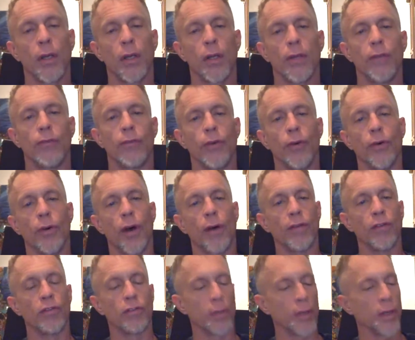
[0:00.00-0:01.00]
So
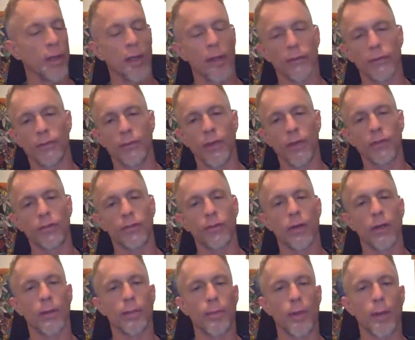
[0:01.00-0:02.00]
obviously he has
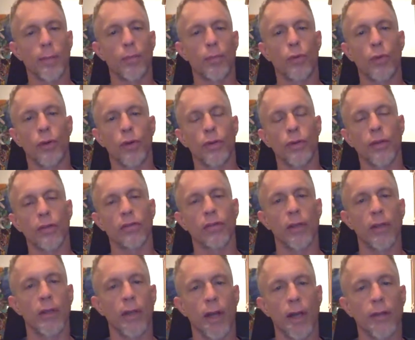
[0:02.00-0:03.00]
visa, paperwork, things
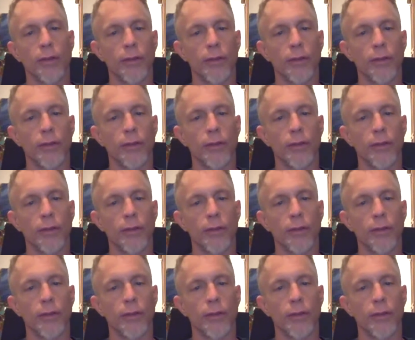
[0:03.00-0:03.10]
like that.